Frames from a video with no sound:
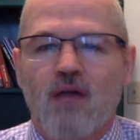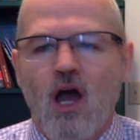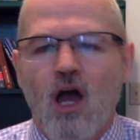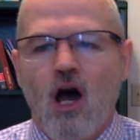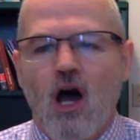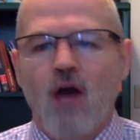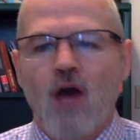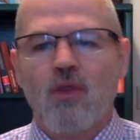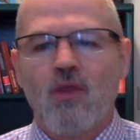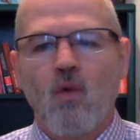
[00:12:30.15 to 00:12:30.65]

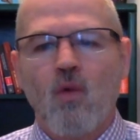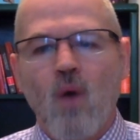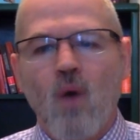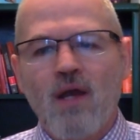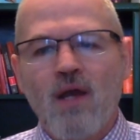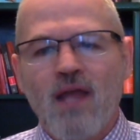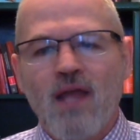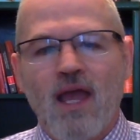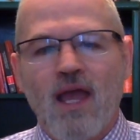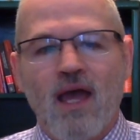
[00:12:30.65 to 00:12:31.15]
On the one
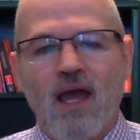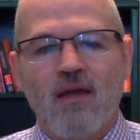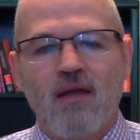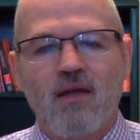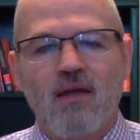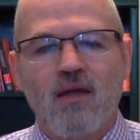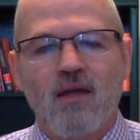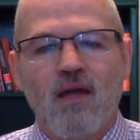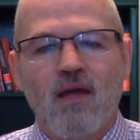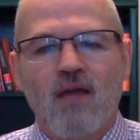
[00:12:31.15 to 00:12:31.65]
hand,
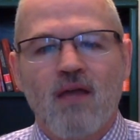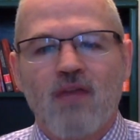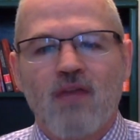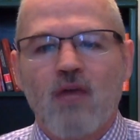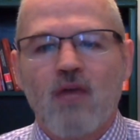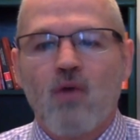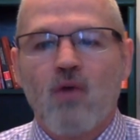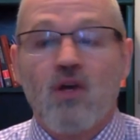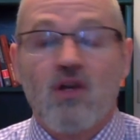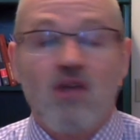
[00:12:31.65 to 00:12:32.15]
they
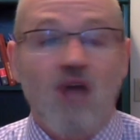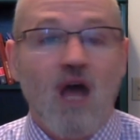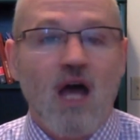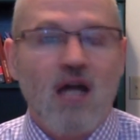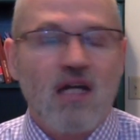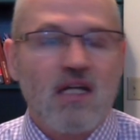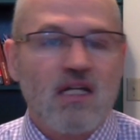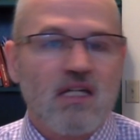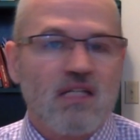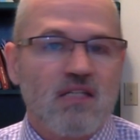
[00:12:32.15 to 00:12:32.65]
were
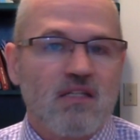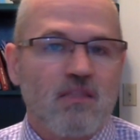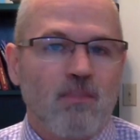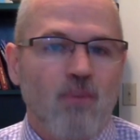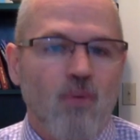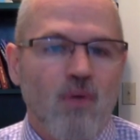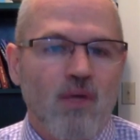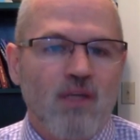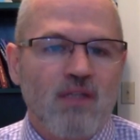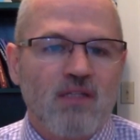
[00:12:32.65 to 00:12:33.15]
not
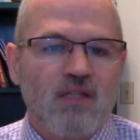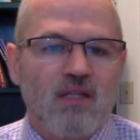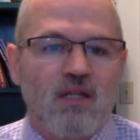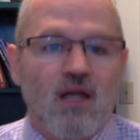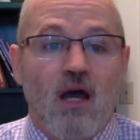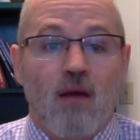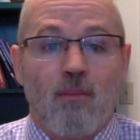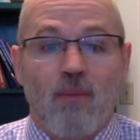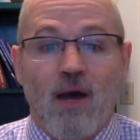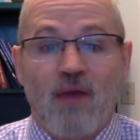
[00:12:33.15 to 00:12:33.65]
disappointed
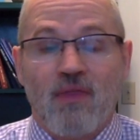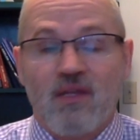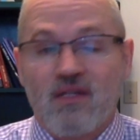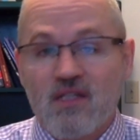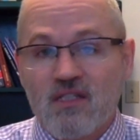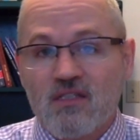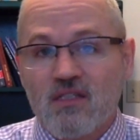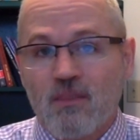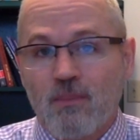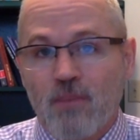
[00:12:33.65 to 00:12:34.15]
by the
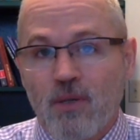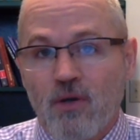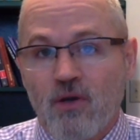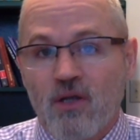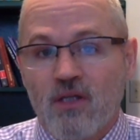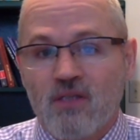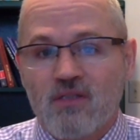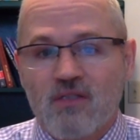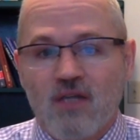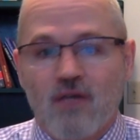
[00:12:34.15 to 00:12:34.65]

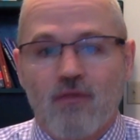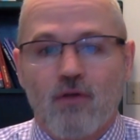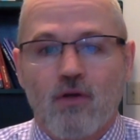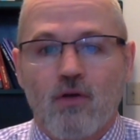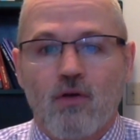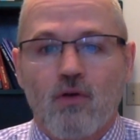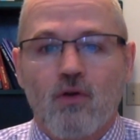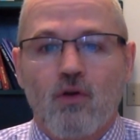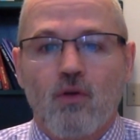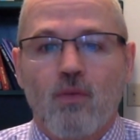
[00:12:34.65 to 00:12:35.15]
disappearance of a
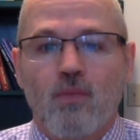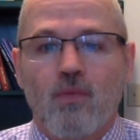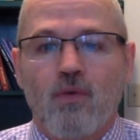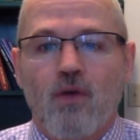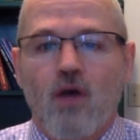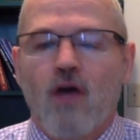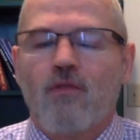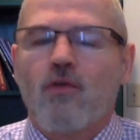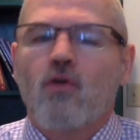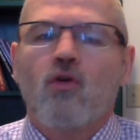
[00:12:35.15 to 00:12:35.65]
group
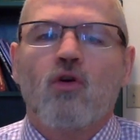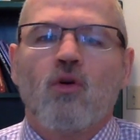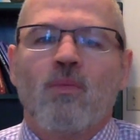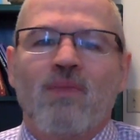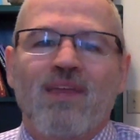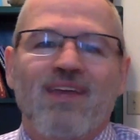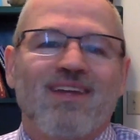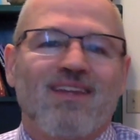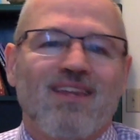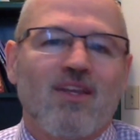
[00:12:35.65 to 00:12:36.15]
for whom they
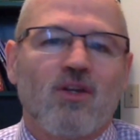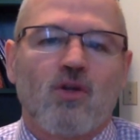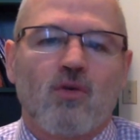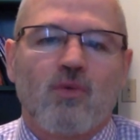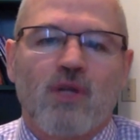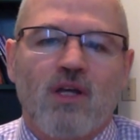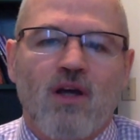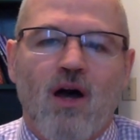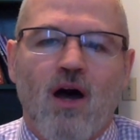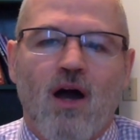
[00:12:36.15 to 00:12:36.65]
had little
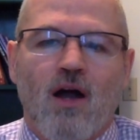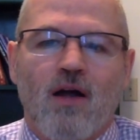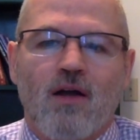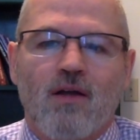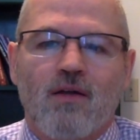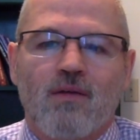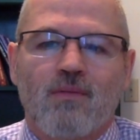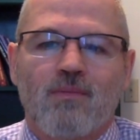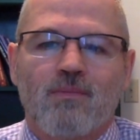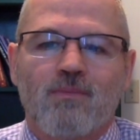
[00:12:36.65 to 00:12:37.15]
regard.
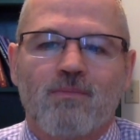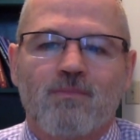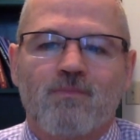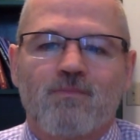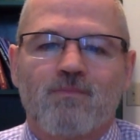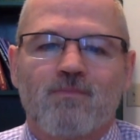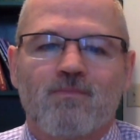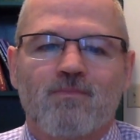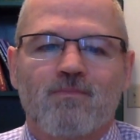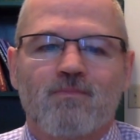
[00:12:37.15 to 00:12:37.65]

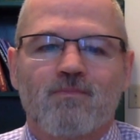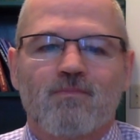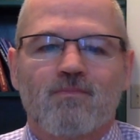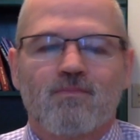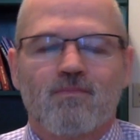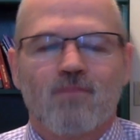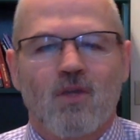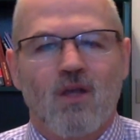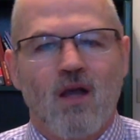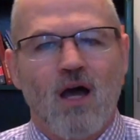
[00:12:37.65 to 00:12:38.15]

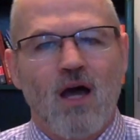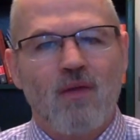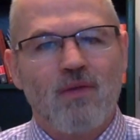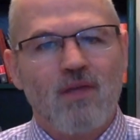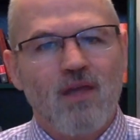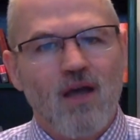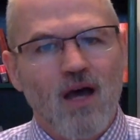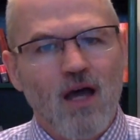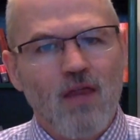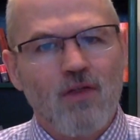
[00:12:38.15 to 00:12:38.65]
On the
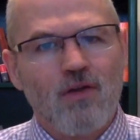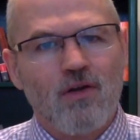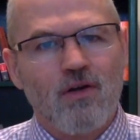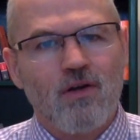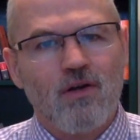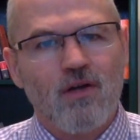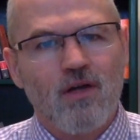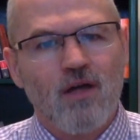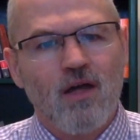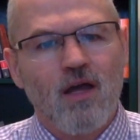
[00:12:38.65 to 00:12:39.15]
other,
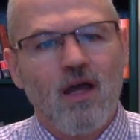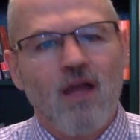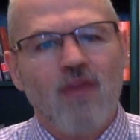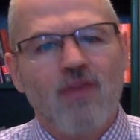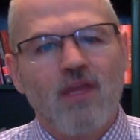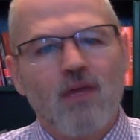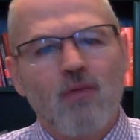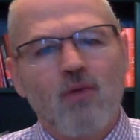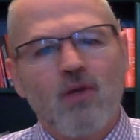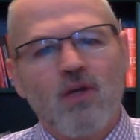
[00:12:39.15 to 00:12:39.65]

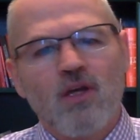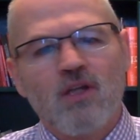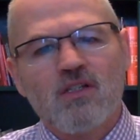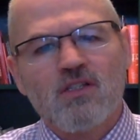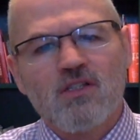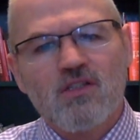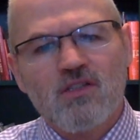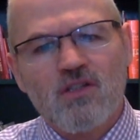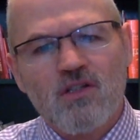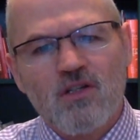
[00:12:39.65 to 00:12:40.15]
they were
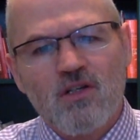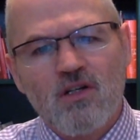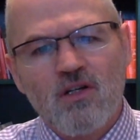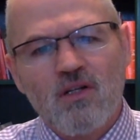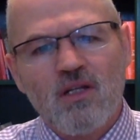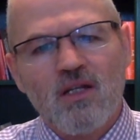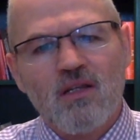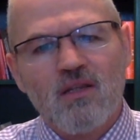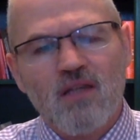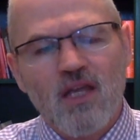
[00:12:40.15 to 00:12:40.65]
concerned
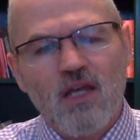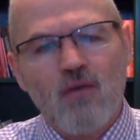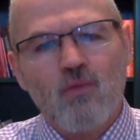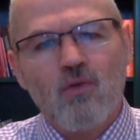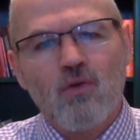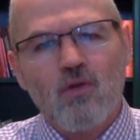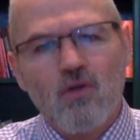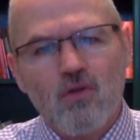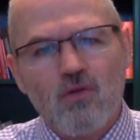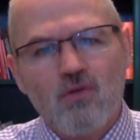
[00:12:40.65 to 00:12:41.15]
that they were
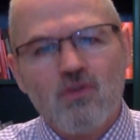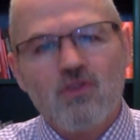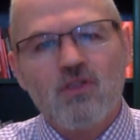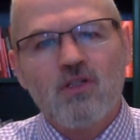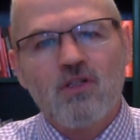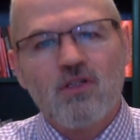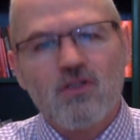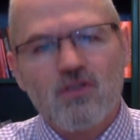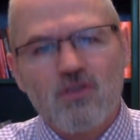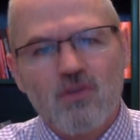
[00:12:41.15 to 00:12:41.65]
losing
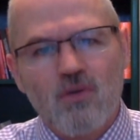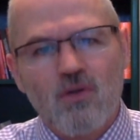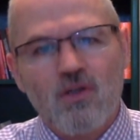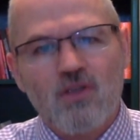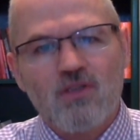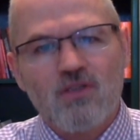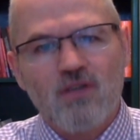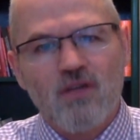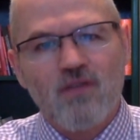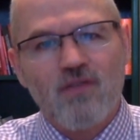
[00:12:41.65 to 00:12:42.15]
a
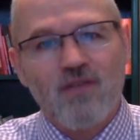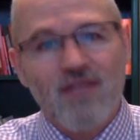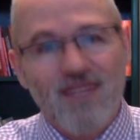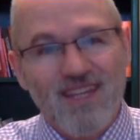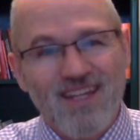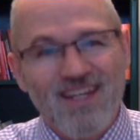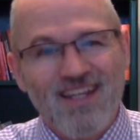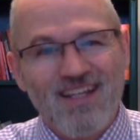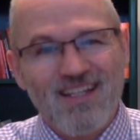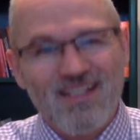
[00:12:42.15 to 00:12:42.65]
source of
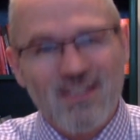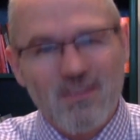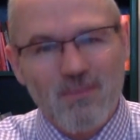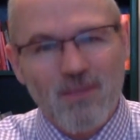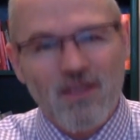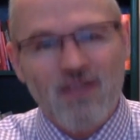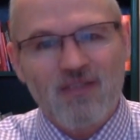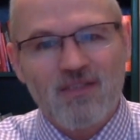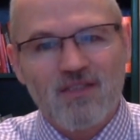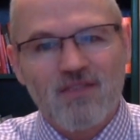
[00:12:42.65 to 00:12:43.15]

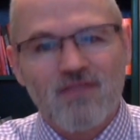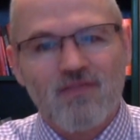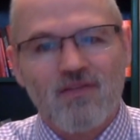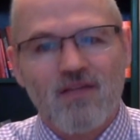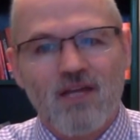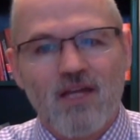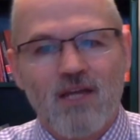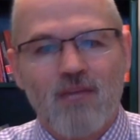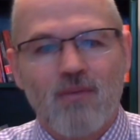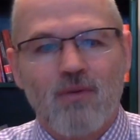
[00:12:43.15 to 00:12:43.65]
inexpensive
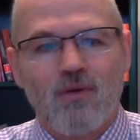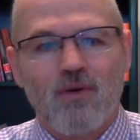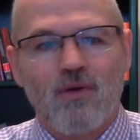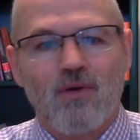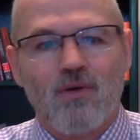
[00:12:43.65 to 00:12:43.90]
labor.